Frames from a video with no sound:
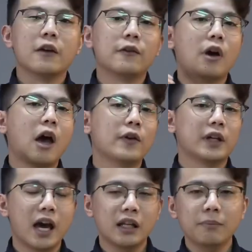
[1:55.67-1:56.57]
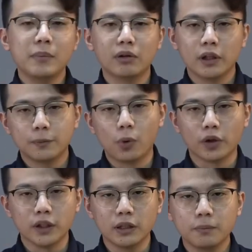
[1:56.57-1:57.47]
If you have a Canon mirrorless
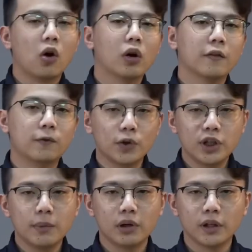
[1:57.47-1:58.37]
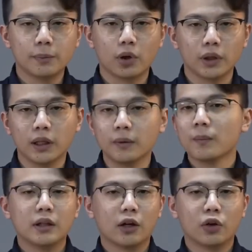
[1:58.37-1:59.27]
body or a Fuji mirrorless body,
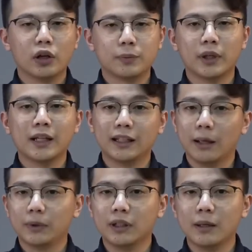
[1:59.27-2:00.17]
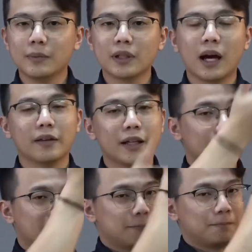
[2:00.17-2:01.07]
their corresponding adapter names are this.